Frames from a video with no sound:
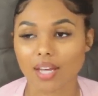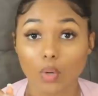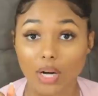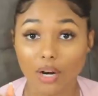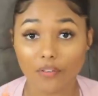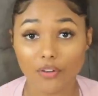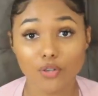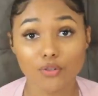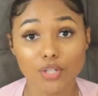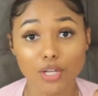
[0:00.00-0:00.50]

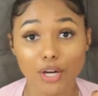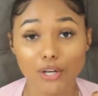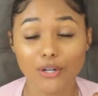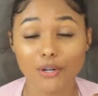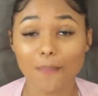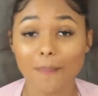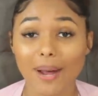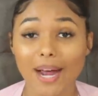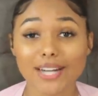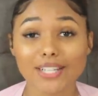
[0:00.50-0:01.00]
Whatever you tell
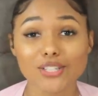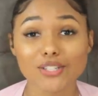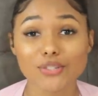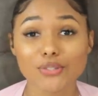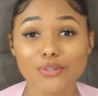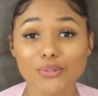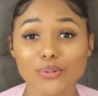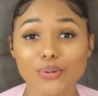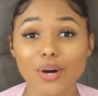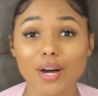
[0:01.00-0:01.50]
your mind to
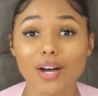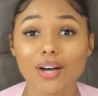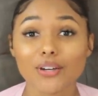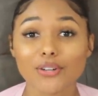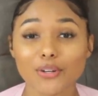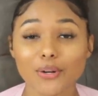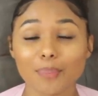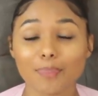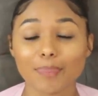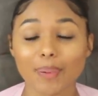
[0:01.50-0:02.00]
do,
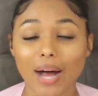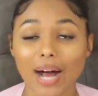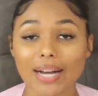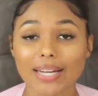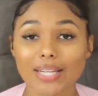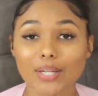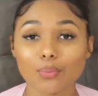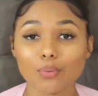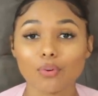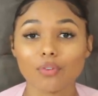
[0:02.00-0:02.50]
your
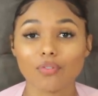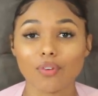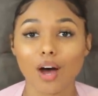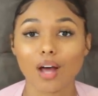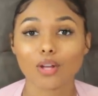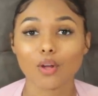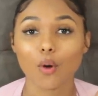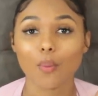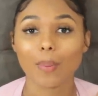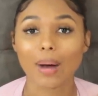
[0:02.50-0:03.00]
body will
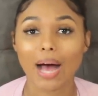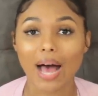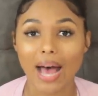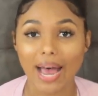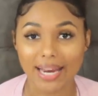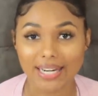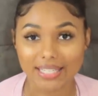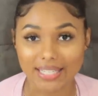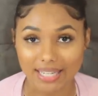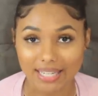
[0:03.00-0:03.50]
follow
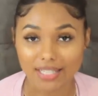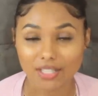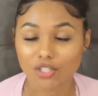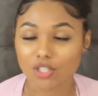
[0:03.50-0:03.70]
behind it.